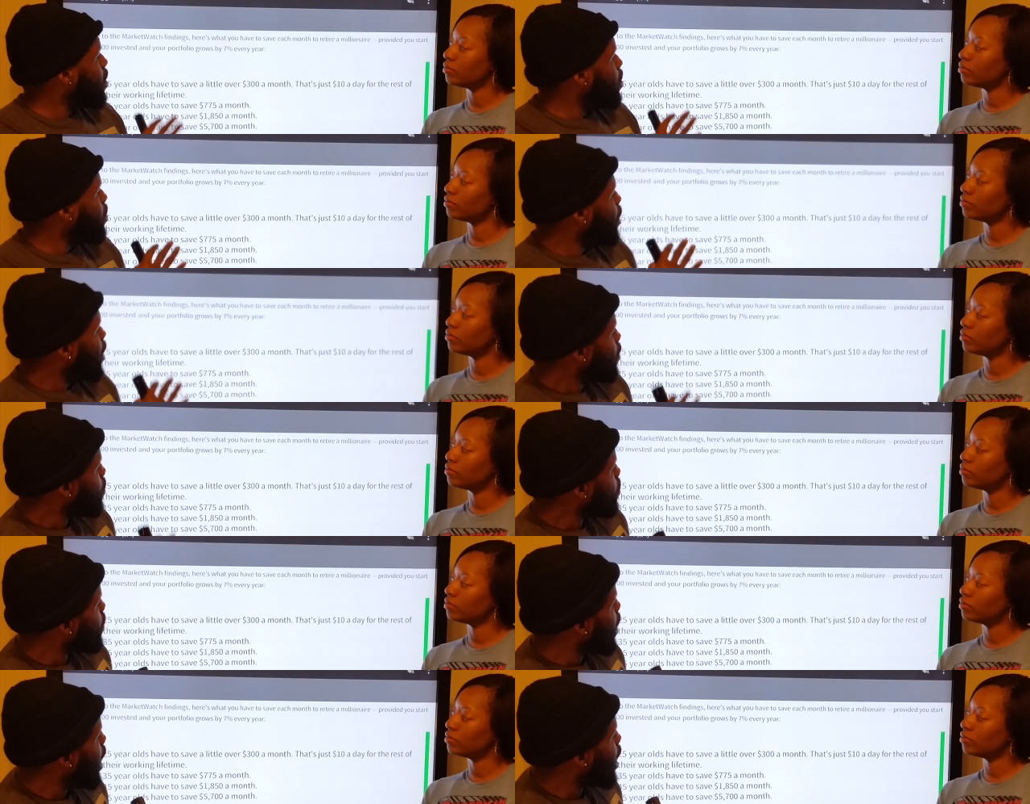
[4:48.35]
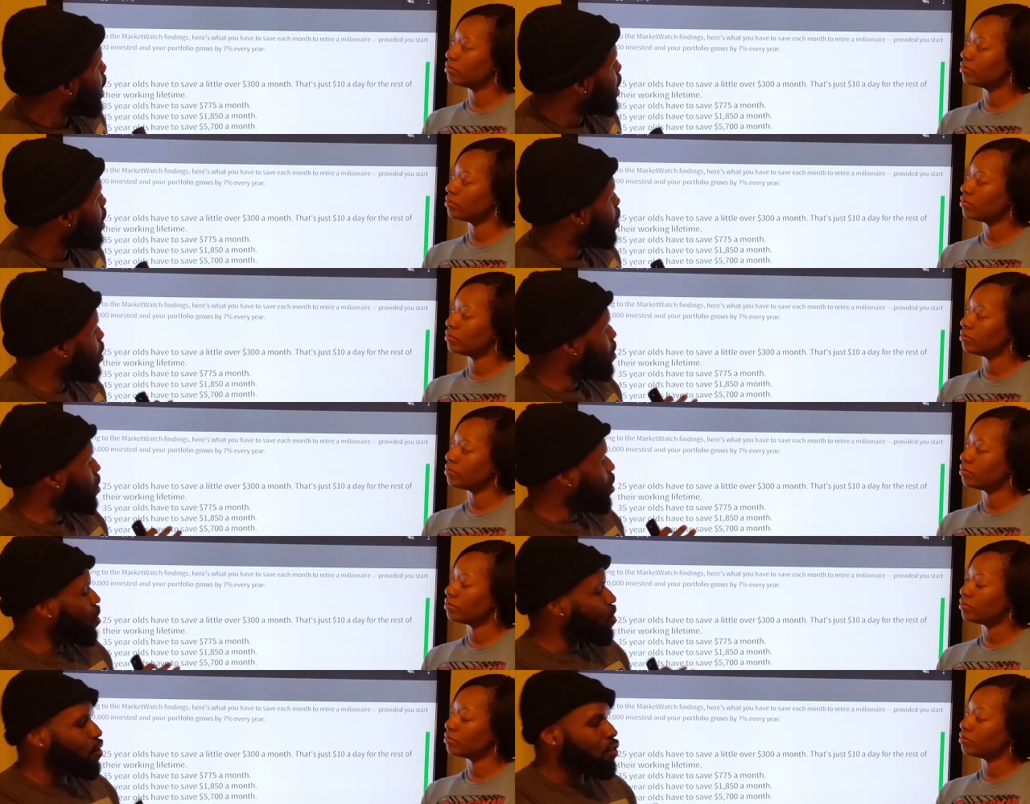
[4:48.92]
Speaker 1: This right here
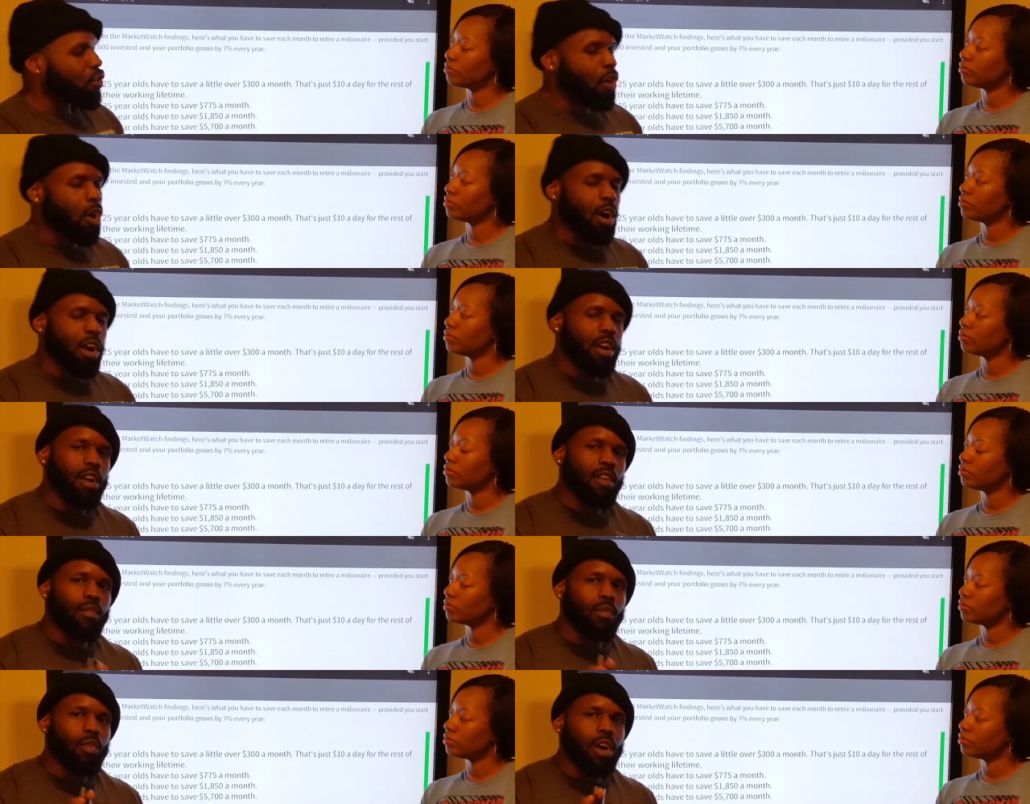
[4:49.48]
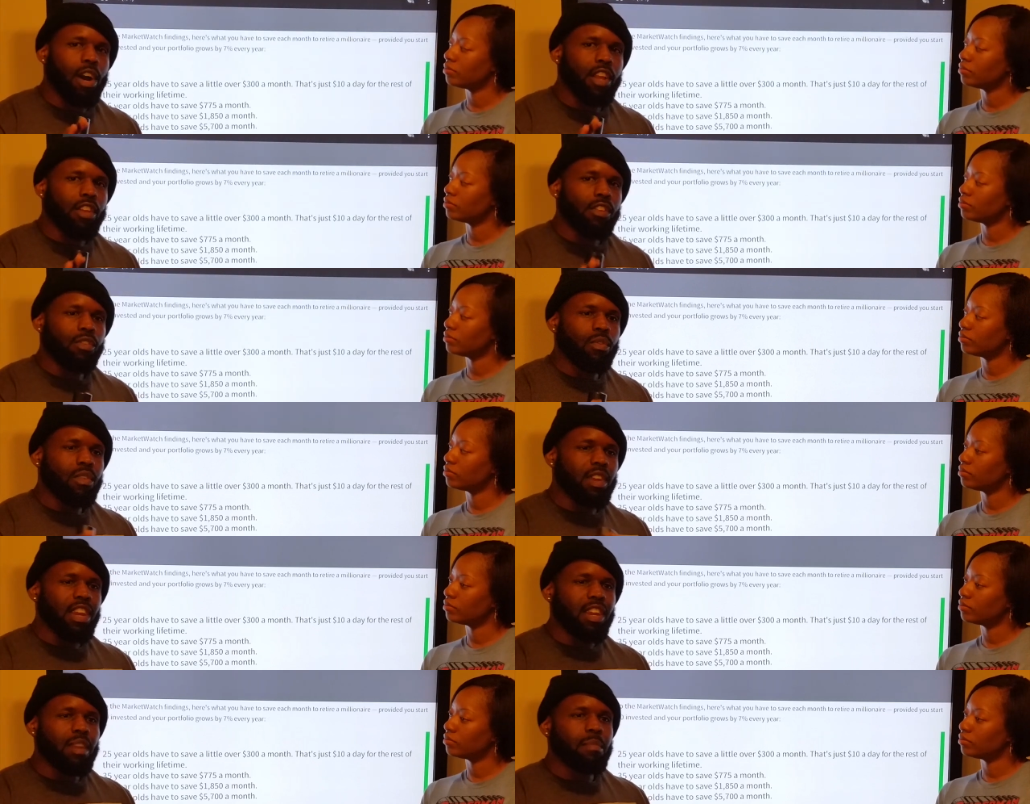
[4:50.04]
is a chart of what
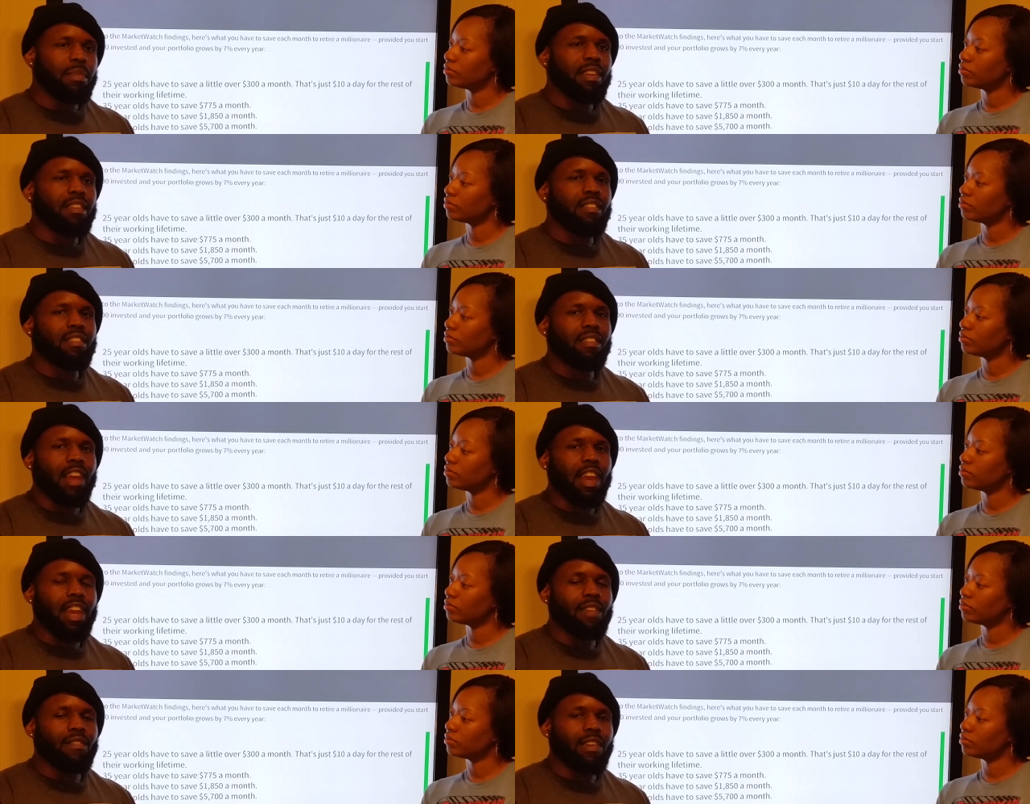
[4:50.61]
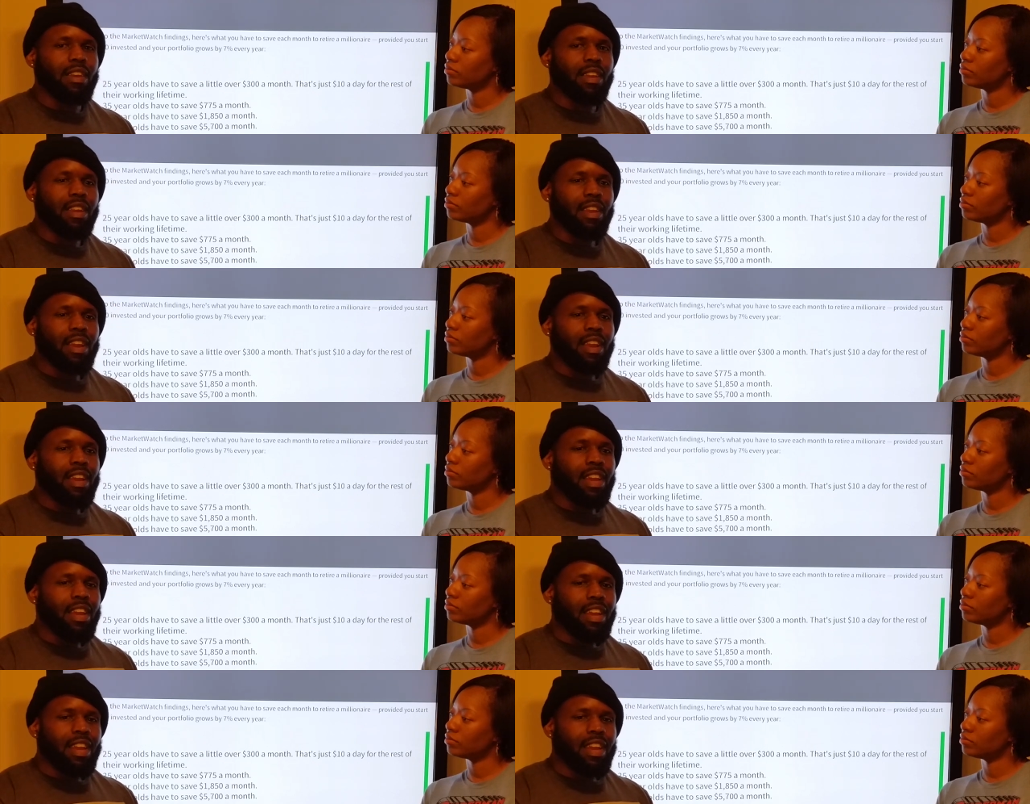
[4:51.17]
you need to be saving